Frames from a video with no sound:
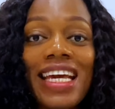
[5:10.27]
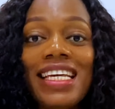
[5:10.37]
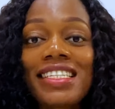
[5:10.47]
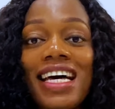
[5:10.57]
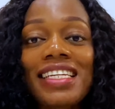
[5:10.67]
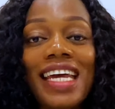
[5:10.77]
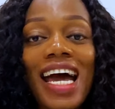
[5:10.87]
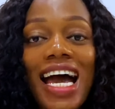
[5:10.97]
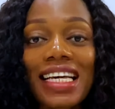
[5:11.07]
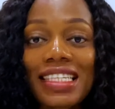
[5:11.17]
is that they are
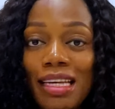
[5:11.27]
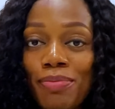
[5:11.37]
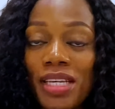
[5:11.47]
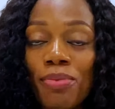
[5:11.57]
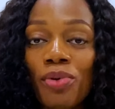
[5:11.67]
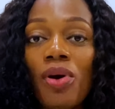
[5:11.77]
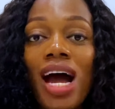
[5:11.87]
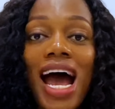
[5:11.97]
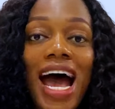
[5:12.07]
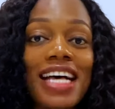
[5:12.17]
acceptable
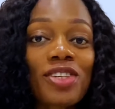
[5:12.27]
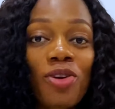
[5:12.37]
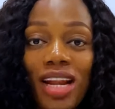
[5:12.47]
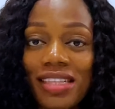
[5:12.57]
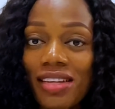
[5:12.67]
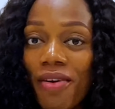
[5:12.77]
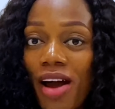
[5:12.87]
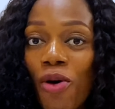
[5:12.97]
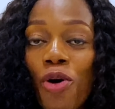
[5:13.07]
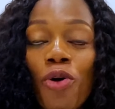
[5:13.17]
as
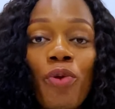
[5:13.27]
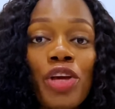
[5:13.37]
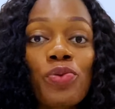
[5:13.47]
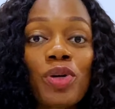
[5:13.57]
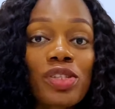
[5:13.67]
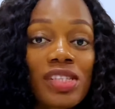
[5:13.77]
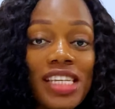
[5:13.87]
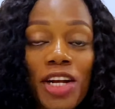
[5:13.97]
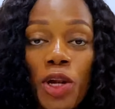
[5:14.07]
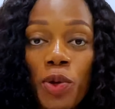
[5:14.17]
collateral when you want to
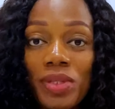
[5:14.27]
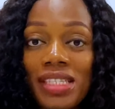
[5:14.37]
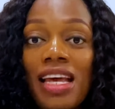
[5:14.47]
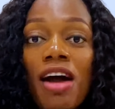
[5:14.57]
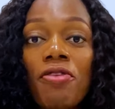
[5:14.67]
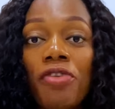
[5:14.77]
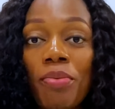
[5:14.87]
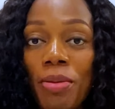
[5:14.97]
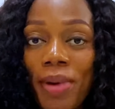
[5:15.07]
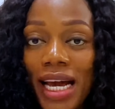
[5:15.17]
take loans from
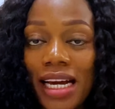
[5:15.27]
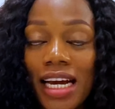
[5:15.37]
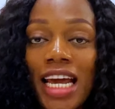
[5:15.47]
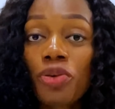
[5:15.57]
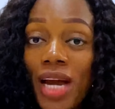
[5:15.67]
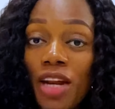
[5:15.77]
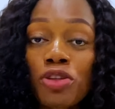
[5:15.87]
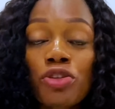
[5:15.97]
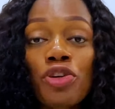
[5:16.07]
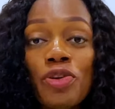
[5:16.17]
the bank. You can
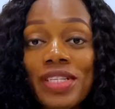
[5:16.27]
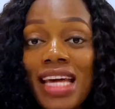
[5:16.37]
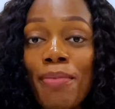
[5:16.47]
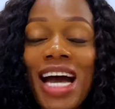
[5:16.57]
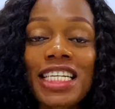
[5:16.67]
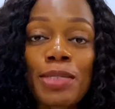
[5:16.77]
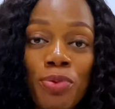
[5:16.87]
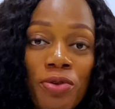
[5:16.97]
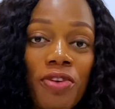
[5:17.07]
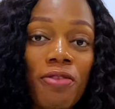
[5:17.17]
also use them as
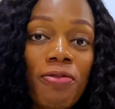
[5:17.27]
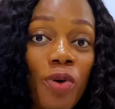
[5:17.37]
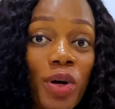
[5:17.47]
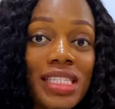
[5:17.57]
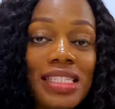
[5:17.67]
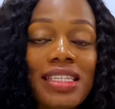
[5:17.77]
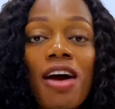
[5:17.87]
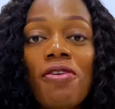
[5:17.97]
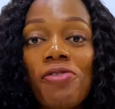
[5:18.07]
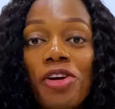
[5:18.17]
proof of funds
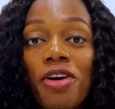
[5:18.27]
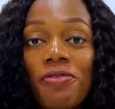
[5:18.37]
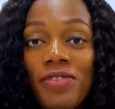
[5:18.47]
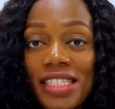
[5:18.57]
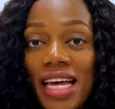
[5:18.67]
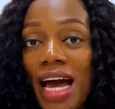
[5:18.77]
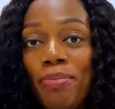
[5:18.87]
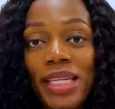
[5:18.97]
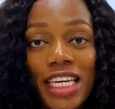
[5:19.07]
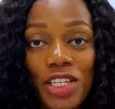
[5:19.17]
for your visa
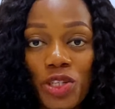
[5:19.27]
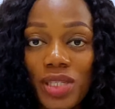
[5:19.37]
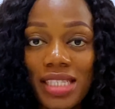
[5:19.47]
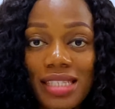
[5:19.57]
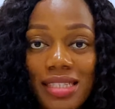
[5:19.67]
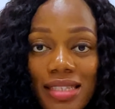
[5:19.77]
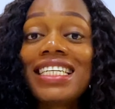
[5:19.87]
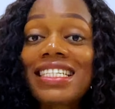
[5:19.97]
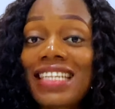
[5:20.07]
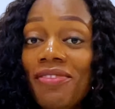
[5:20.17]
applications.
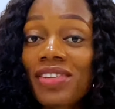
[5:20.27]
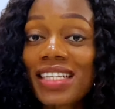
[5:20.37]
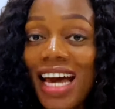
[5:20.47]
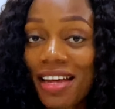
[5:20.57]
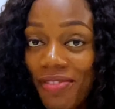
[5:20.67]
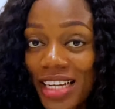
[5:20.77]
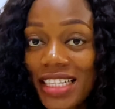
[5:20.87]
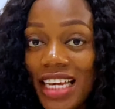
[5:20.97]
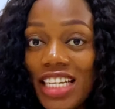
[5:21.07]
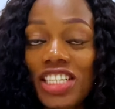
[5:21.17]
The seventh
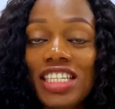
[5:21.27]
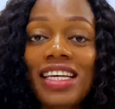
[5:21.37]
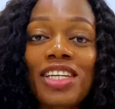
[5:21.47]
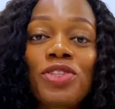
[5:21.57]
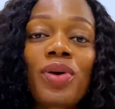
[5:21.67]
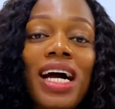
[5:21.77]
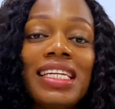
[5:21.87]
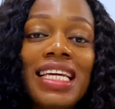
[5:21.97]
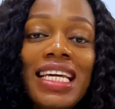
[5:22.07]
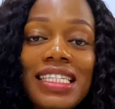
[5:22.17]
advantage is that you can
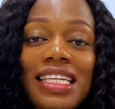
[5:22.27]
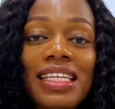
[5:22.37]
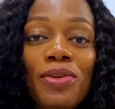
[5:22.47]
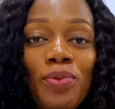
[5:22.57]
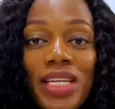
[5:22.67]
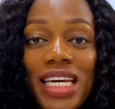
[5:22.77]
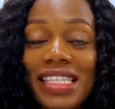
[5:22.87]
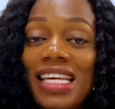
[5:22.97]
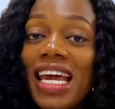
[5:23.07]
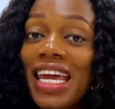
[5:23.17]
easily
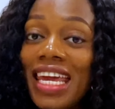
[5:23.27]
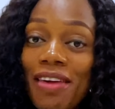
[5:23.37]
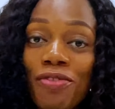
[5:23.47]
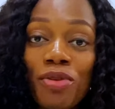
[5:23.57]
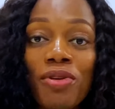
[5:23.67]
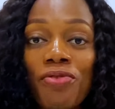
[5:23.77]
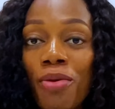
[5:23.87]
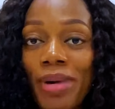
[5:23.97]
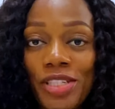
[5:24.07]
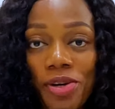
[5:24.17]
liquidate even before
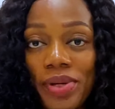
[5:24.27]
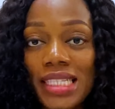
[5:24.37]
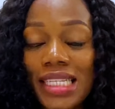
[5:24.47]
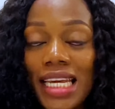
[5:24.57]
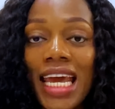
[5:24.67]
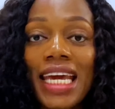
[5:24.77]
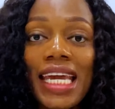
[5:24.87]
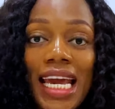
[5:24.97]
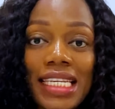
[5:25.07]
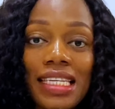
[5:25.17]
maturity.
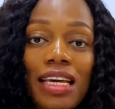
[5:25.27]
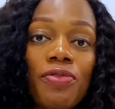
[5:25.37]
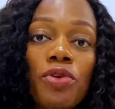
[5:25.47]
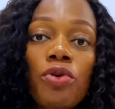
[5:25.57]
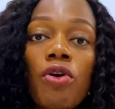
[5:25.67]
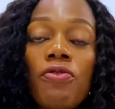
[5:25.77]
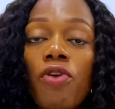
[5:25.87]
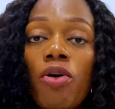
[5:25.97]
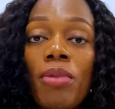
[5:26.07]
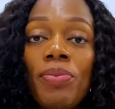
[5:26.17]
Yes, if you go
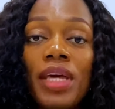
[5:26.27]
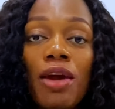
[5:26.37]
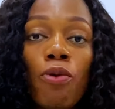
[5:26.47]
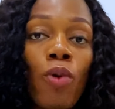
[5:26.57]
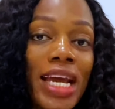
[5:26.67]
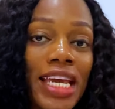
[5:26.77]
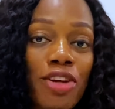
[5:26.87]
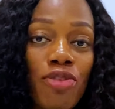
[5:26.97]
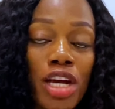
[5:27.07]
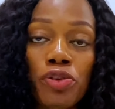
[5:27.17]
for maybe a 1-year
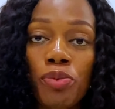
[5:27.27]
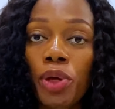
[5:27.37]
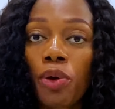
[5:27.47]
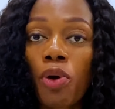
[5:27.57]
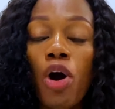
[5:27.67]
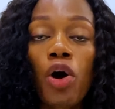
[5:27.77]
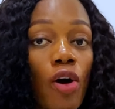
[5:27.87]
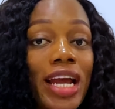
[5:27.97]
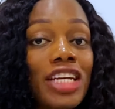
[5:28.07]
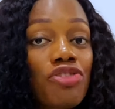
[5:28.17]
treasury bill
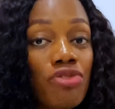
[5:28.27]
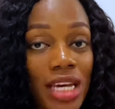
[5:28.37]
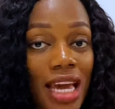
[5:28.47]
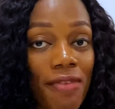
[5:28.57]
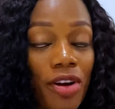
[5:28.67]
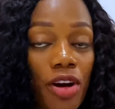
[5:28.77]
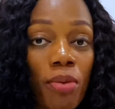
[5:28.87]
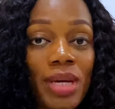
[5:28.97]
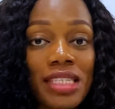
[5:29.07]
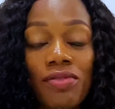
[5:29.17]
or a 3-year federal
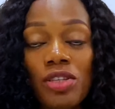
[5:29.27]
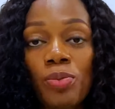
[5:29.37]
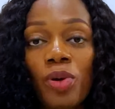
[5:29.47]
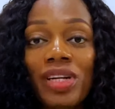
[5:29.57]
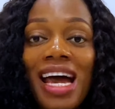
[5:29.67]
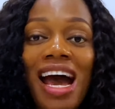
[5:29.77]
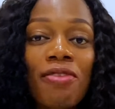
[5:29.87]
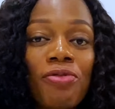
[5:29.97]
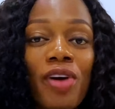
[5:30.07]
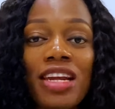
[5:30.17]
government savings bond,
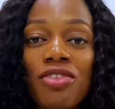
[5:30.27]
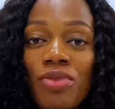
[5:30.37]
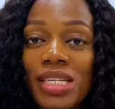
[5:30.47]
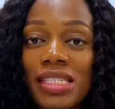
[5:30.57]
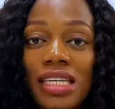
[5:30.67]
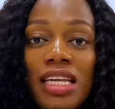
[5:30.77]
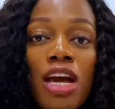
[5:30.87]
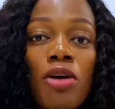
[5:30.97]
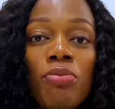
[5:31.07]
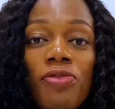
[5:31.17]
and for any reason
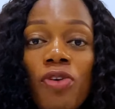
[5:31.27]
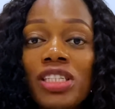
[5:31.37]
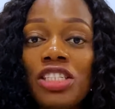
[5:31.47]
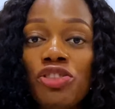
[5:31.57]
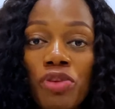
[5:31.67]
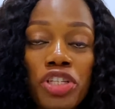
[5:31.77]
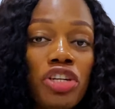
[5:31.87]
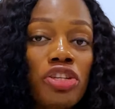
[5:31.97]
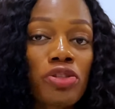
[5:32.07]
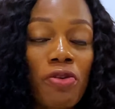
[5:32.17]
before the
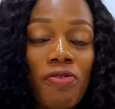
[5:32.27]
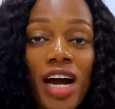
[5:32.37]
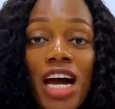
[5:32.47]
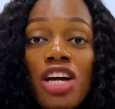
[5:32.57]
duration is over,